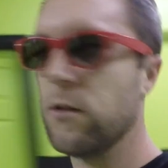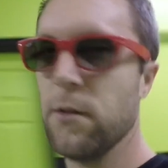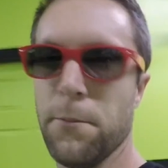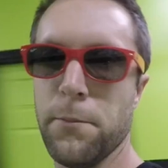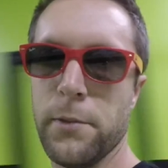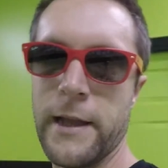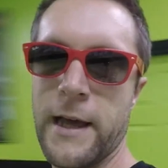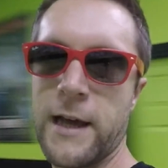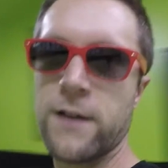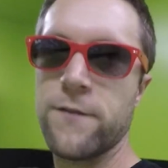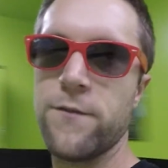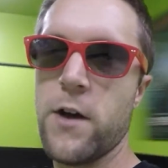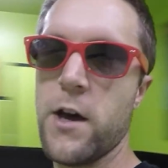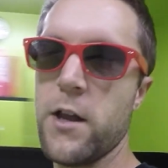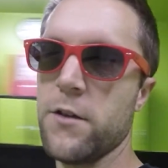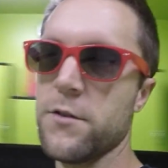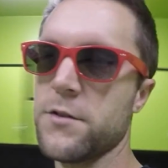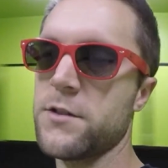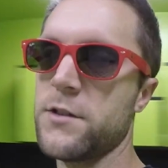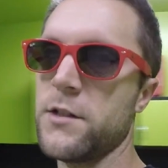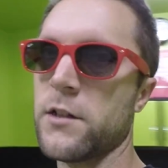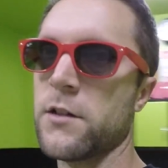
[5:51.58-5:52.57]
a black
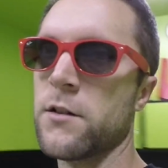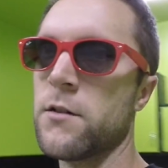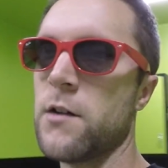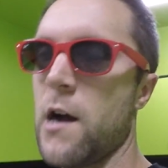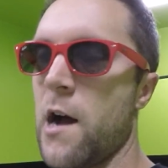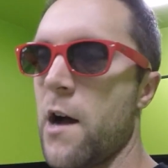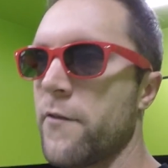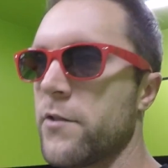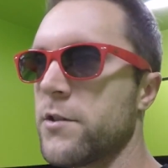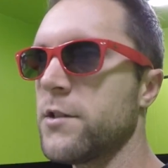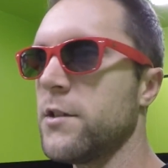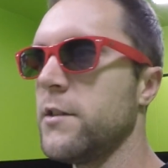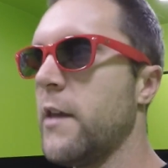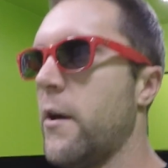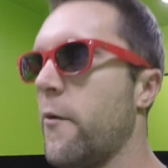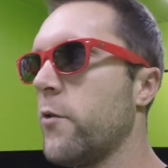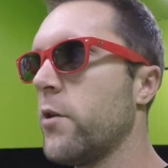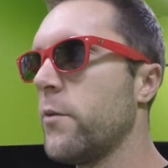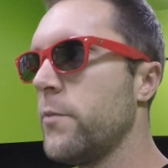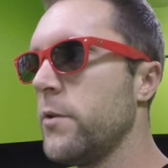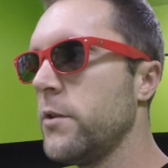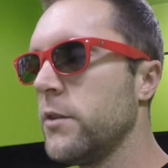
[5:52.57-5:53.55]
vinyl sticker. Obviously
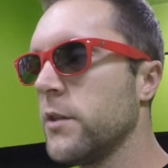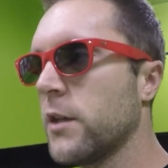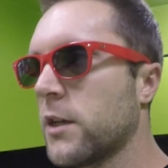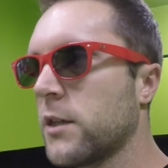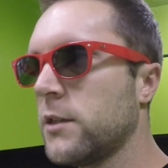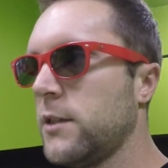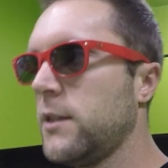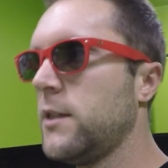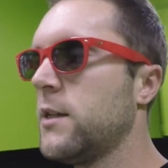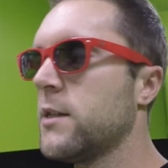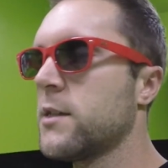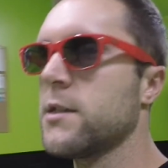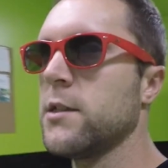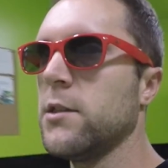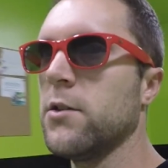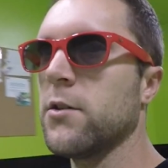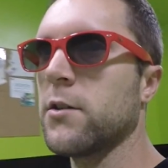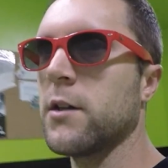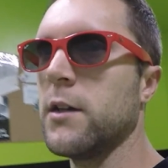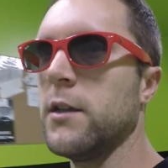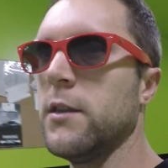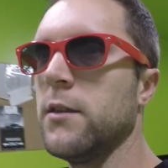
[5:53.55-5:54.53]
that would have been the cleanest
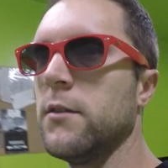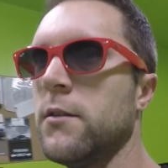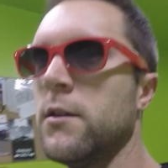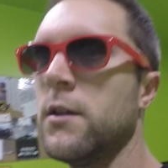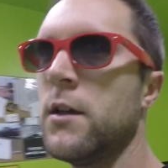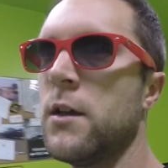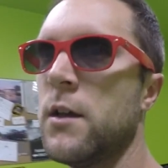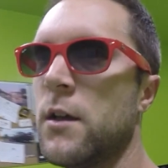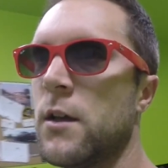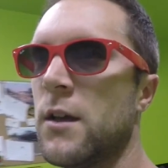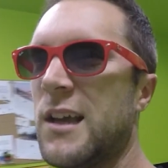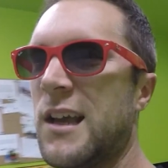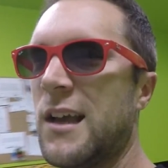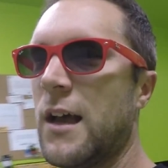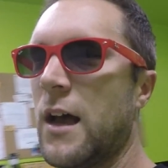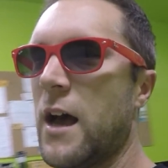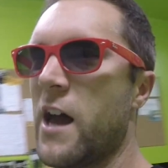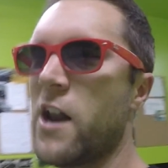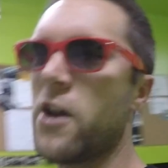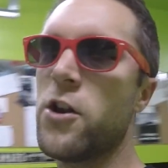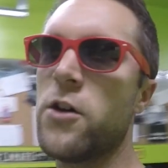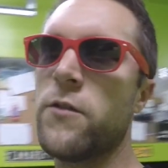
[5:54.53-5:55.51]
look, and
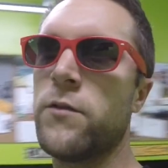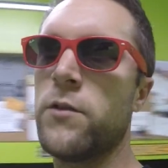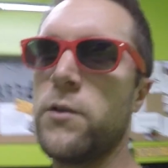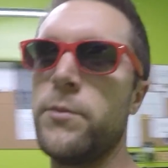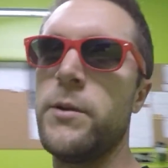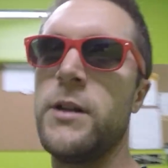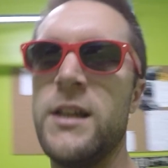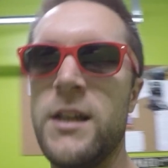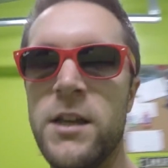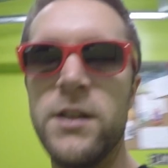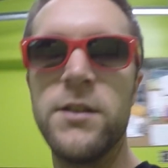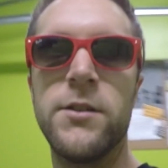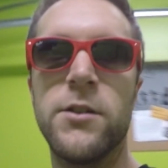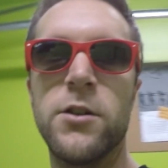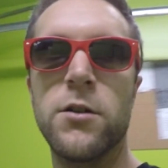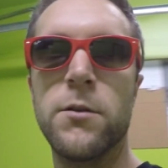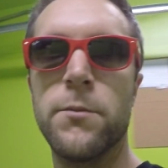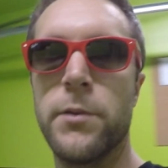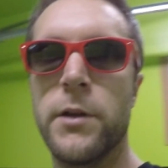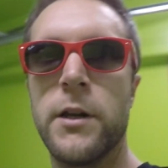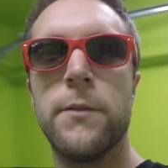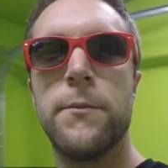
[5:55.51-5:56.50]
I don't know if it would have been
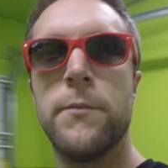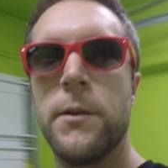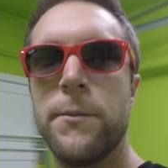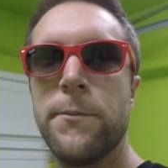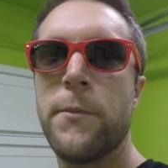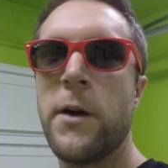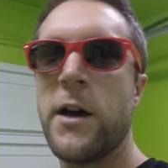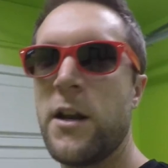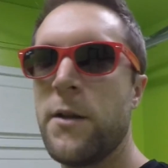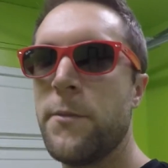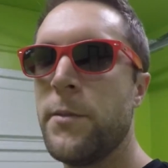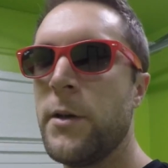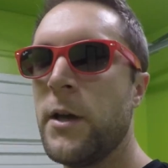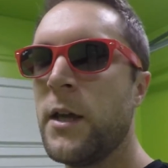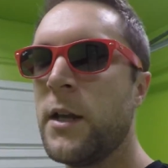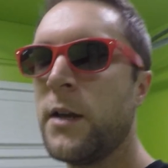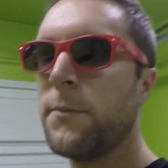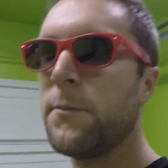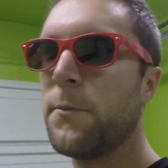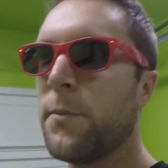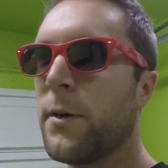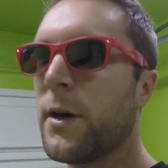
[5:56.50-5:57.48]
easier, but it might have
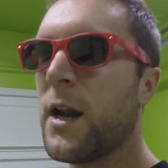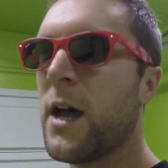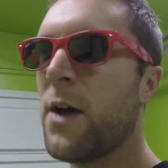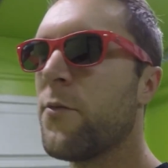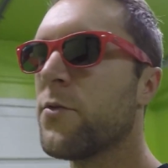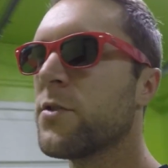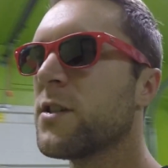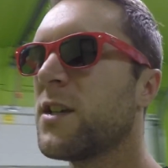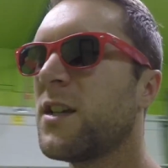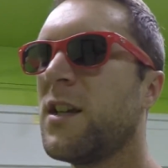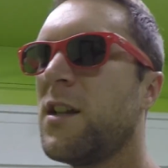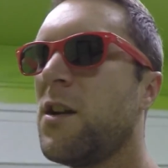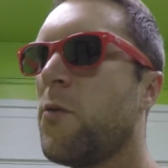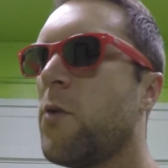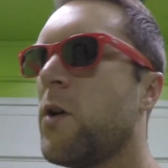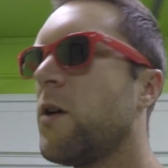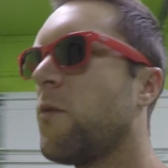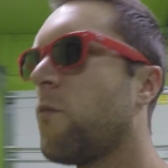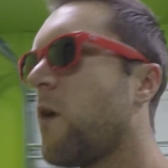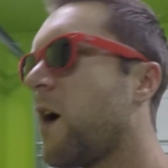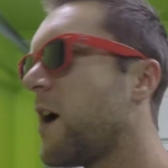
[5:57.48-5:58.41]
been. But I was like, you know what,